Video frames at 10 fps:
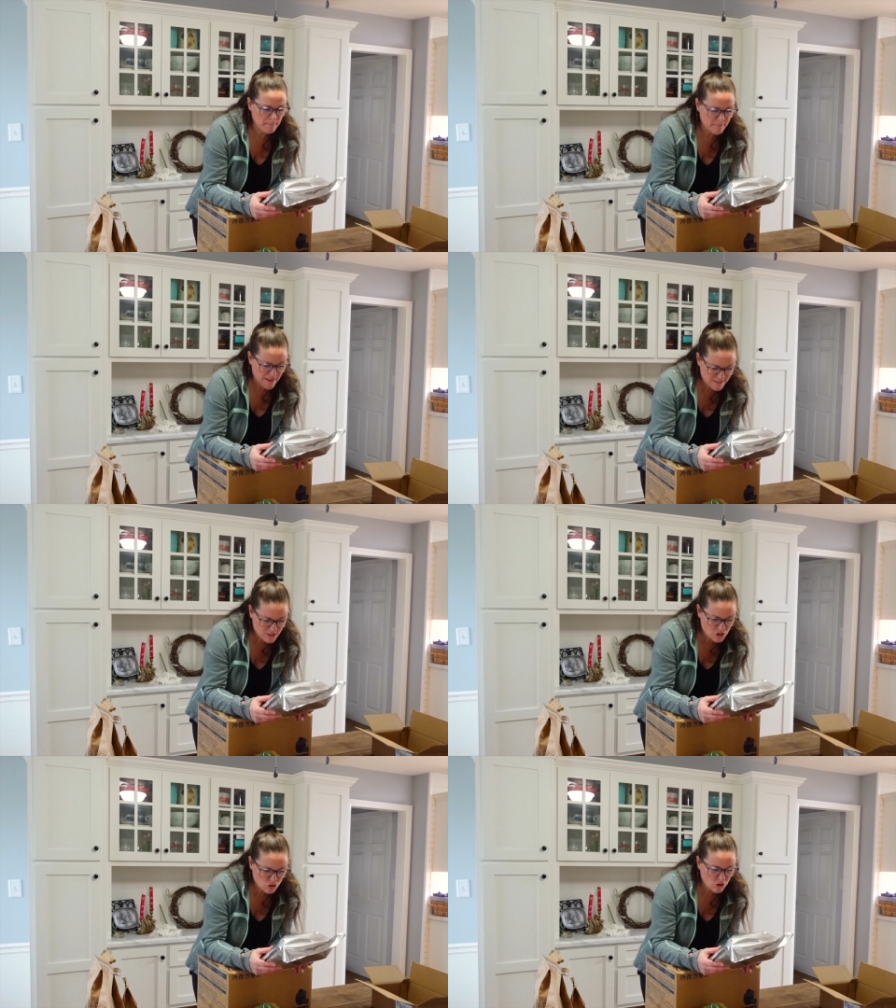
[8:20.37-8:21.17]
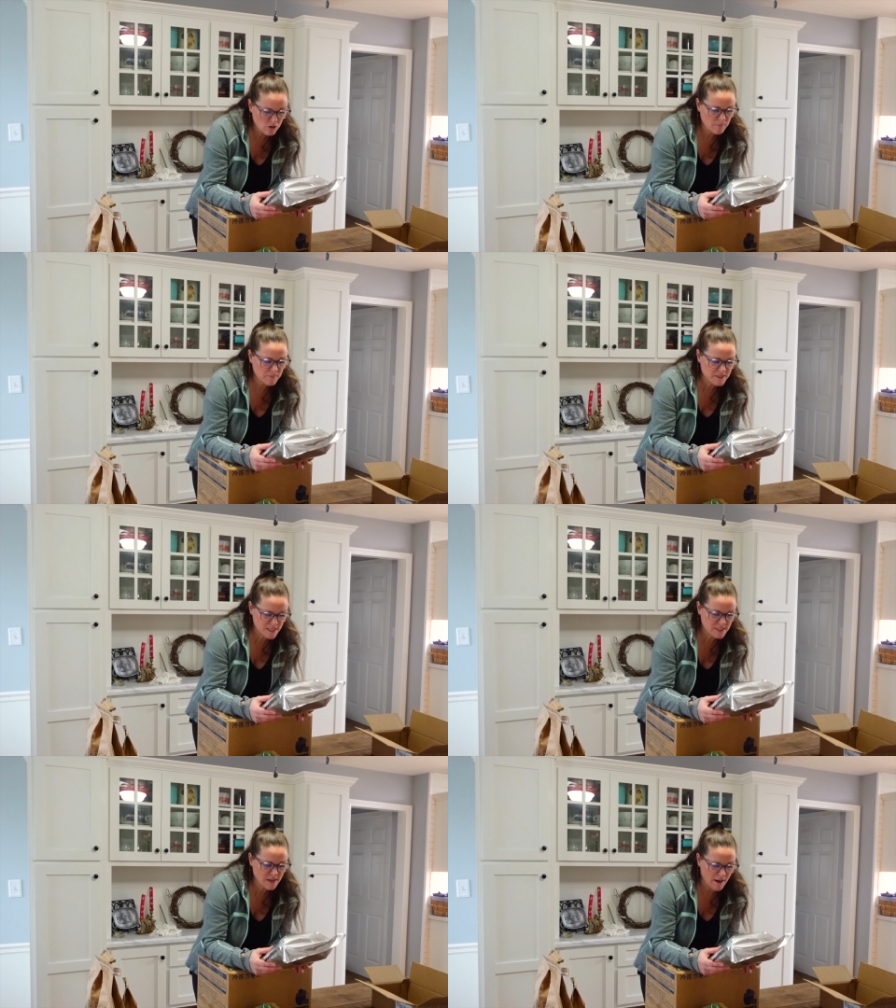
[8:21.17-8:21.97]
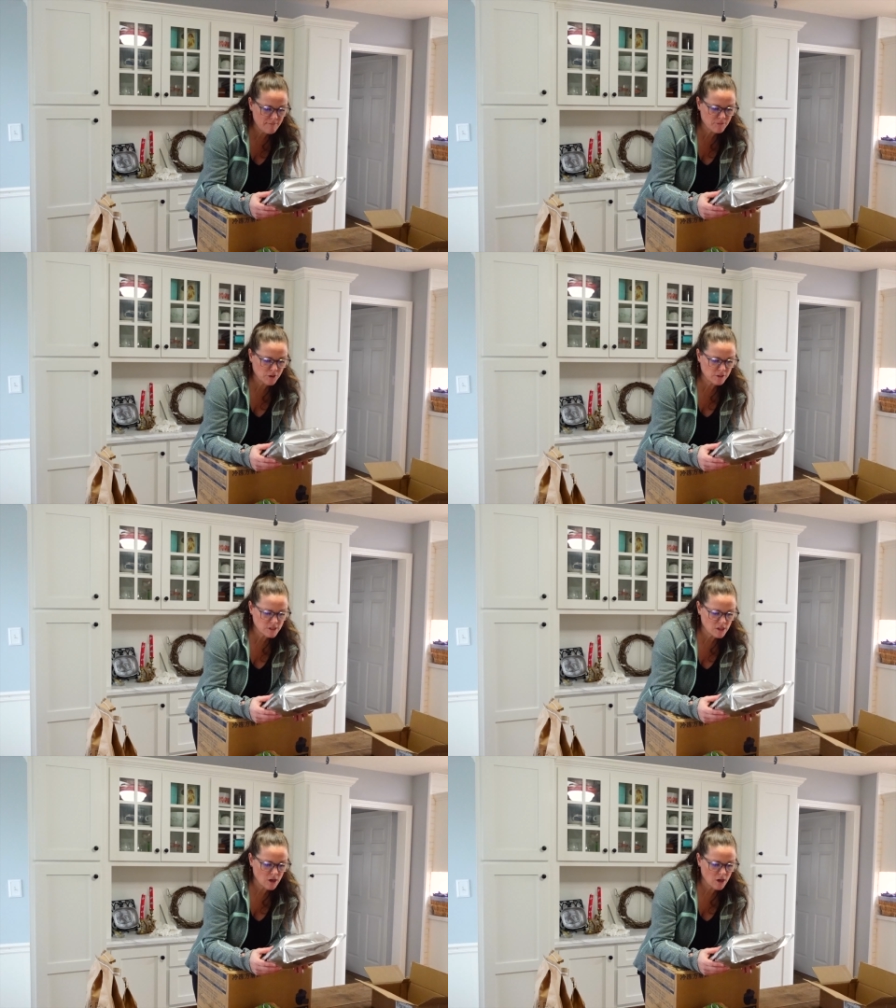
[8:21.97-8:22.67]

menstrual discomfort,